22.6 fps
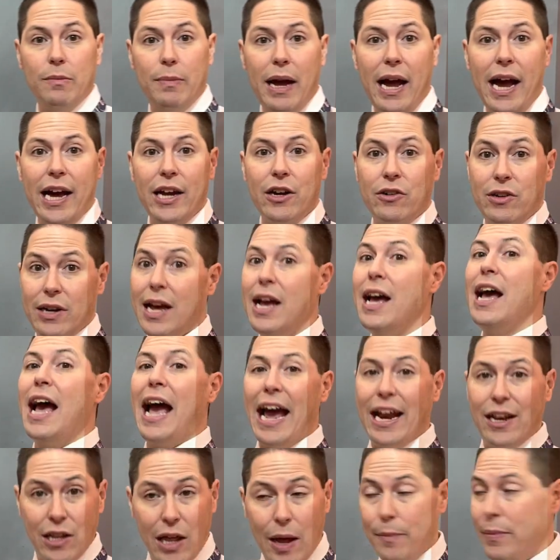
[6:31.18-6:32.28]
pattern,
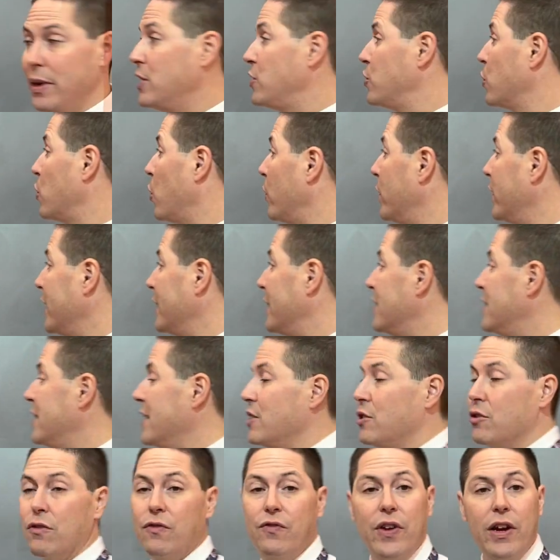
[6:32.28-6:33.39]
and that means you're going to get this
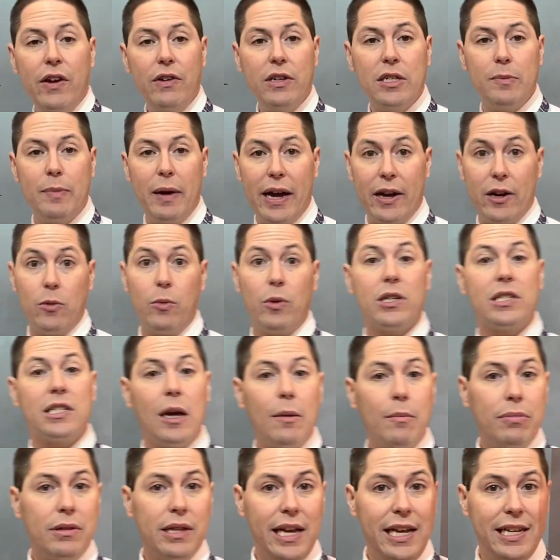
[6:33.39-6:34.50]
interference pattern where some
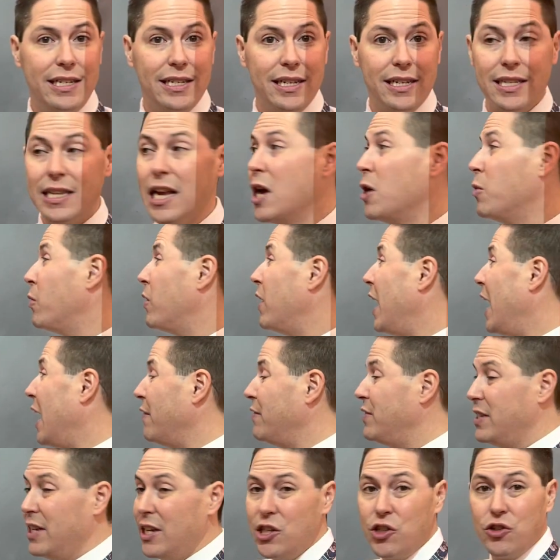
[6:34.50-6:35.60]
places will
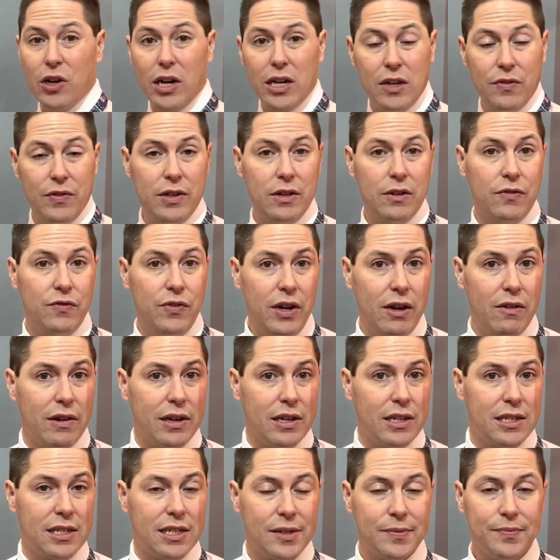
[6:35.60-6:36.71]
have destructive
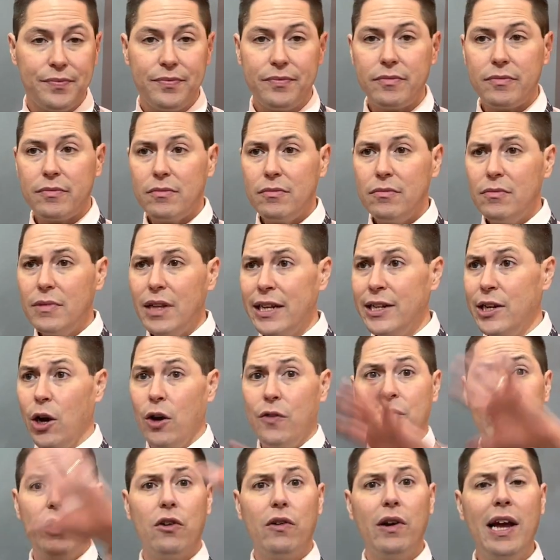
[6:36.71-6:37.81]
interference. Now,
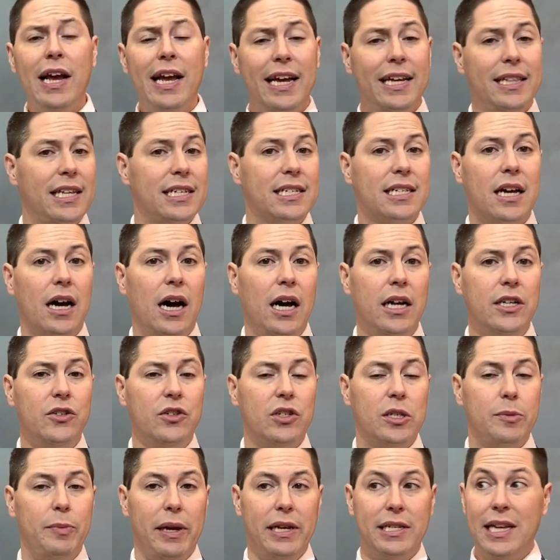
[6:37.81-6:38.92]
if you're in this concert
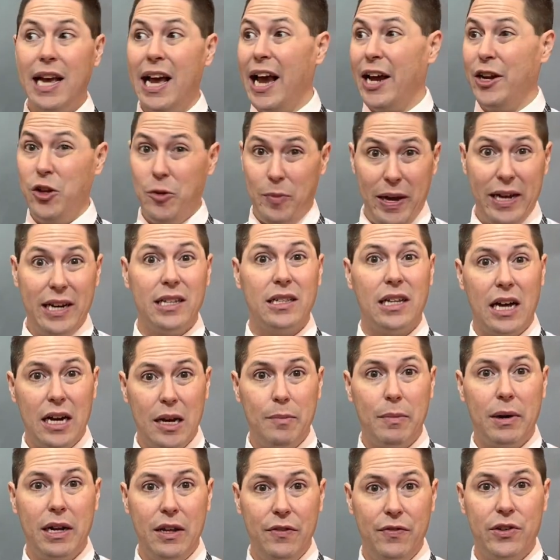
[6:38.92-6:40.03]
space and you paid a lot of
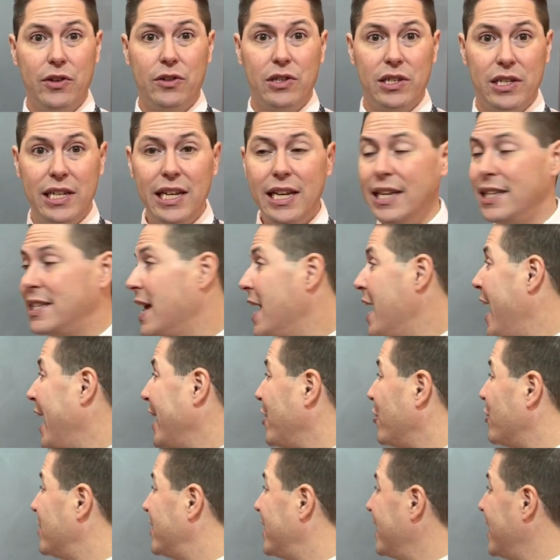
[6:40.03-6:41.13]
money for your seat and you're
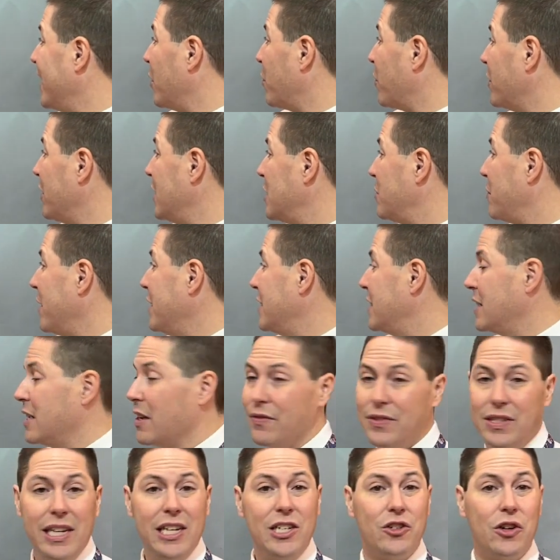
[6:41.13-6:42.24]
sitting in one of these places of
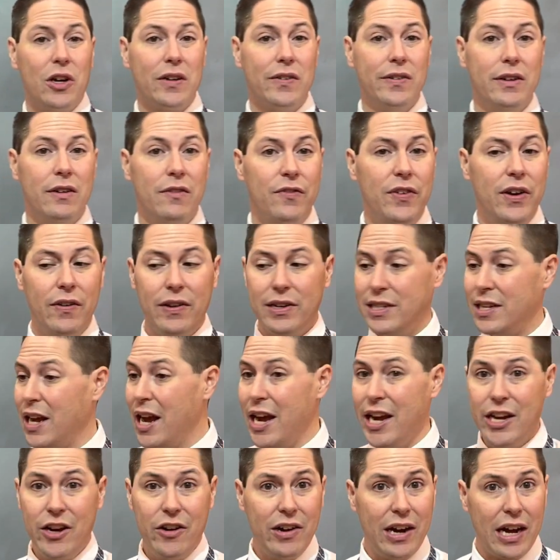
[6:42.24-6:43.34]
destructive interference,
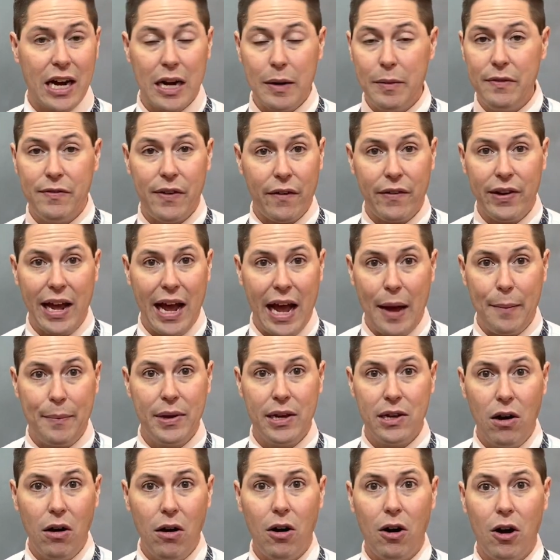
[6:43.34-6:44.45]
you're not going to be very happy at
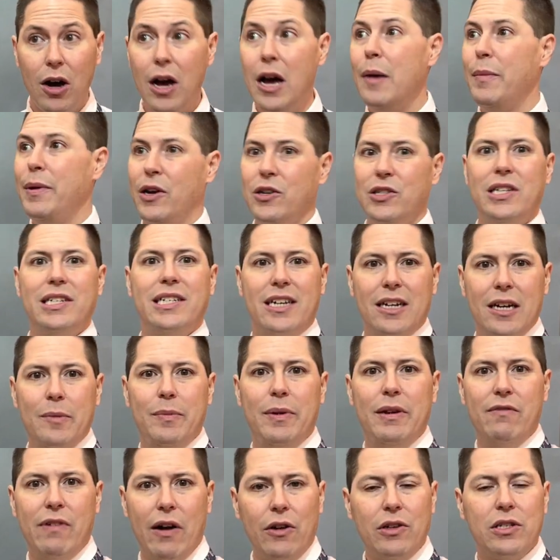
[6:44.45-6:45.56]
all because it's going to be
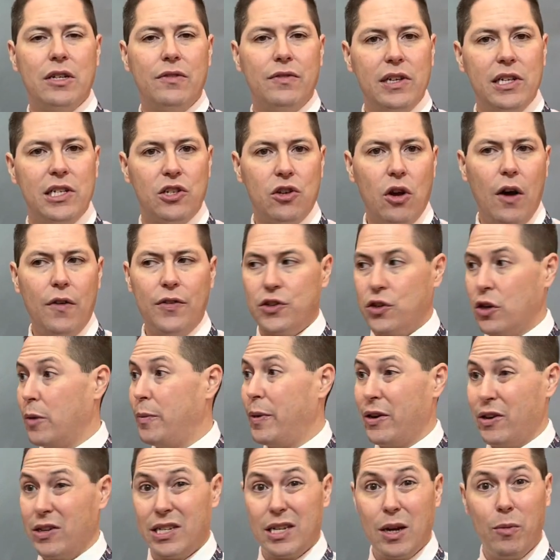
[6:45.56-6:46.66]
relatively softer
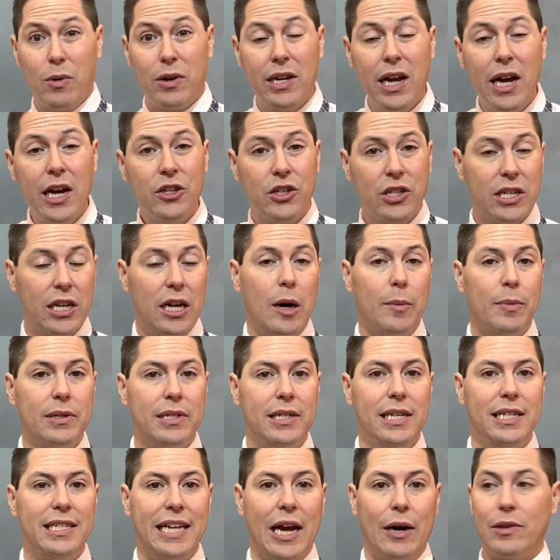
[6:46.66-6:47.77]
compared to someone just a couple
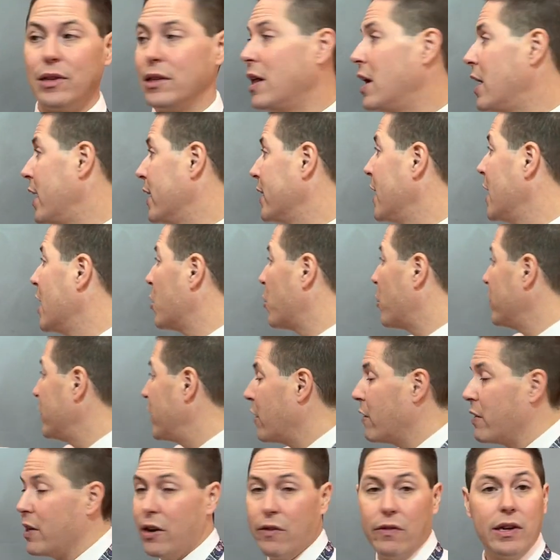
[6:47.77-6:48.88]
seats down the line where they're
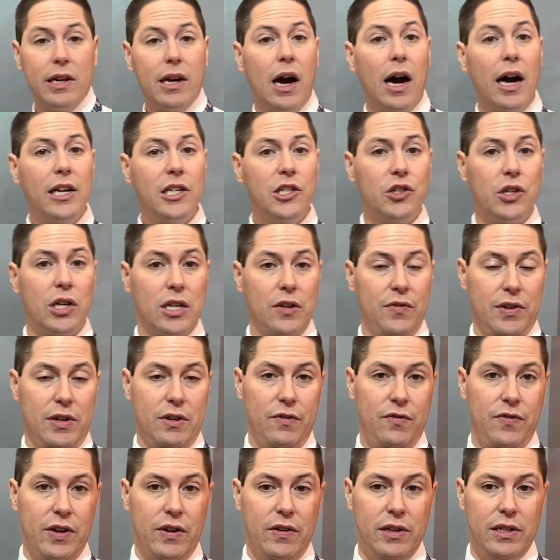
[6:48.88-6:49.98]
hearing constructive
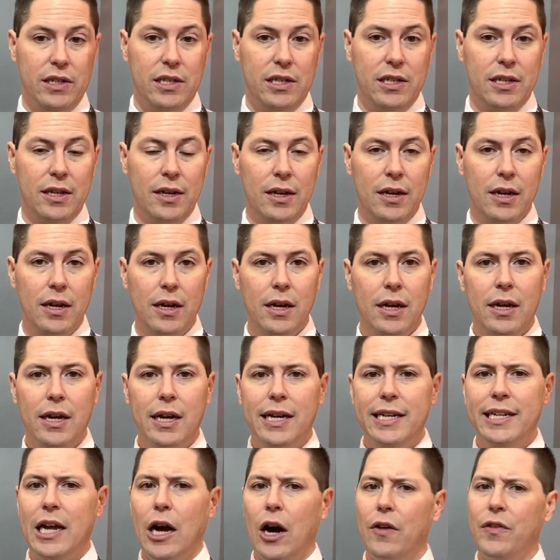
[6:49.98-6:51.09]
interference.
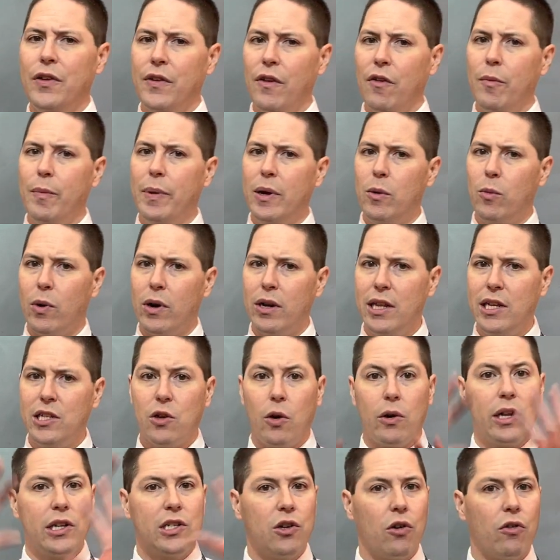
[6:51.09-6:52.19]
Now, if you've ever been in one of these
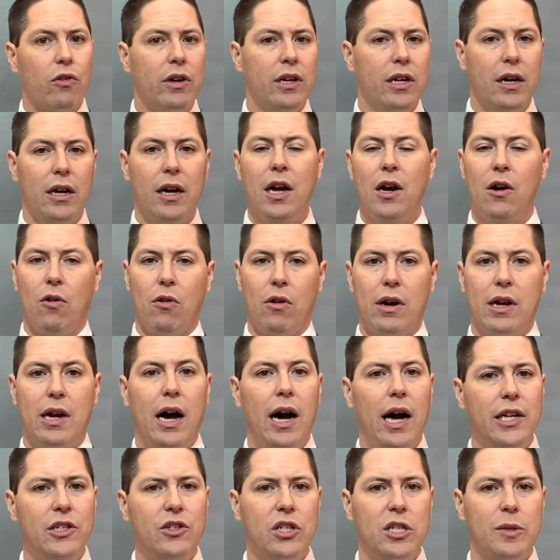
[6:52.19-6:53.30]
auditoria or
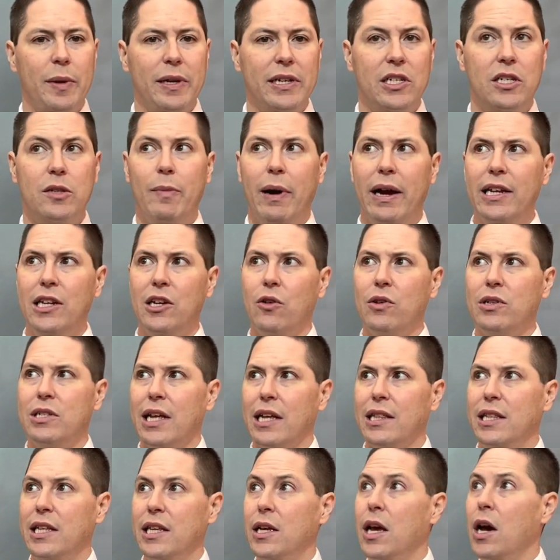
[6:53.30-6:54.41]
concert spaces, you might notice
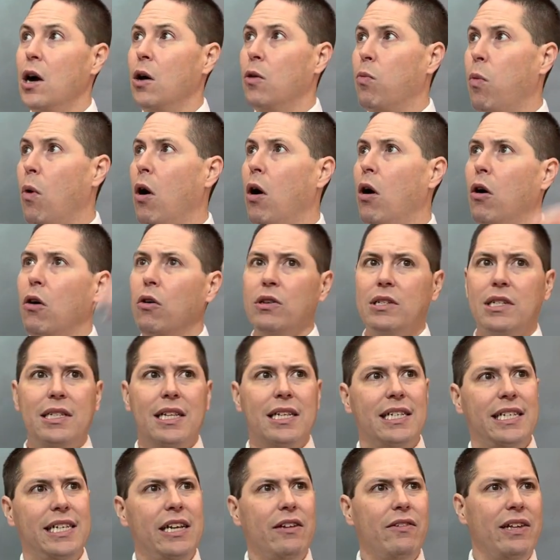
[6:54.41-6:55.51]
that the walls and the
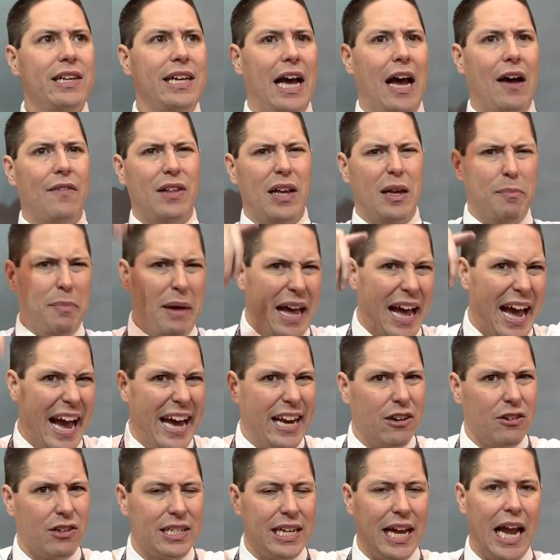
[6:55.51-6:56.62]
ceiling have like
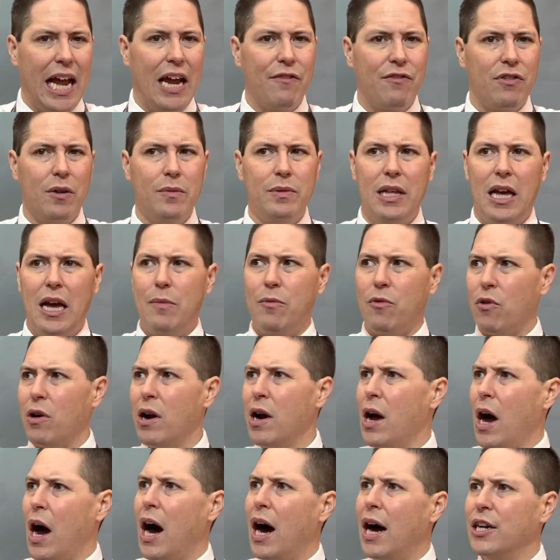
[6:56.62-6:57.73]
panels hanging from them or
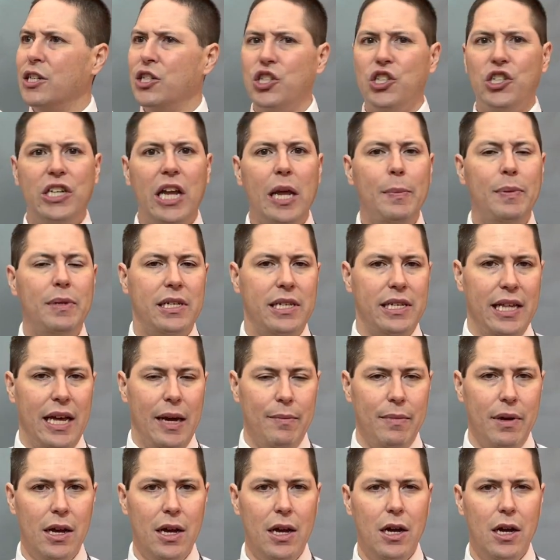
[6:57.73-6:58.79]
odd shapes to them.